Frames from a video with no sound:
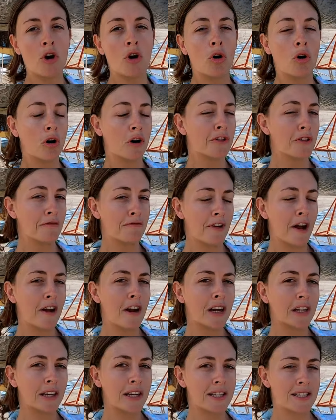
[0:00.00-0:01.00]
or at the
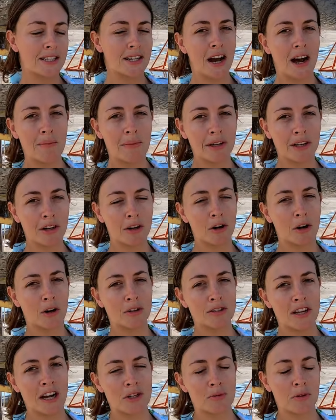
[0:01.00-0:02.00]
very least coming in
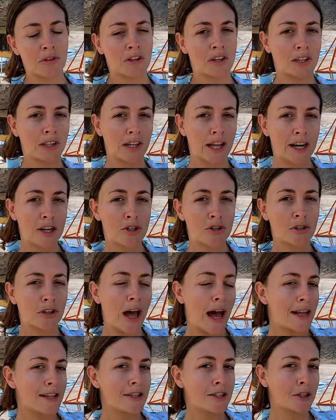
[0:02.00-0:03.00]
contact with an
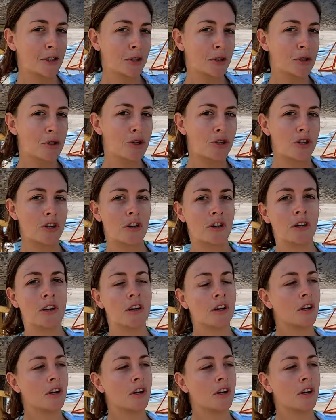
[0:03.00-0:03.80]
electrolyte solution,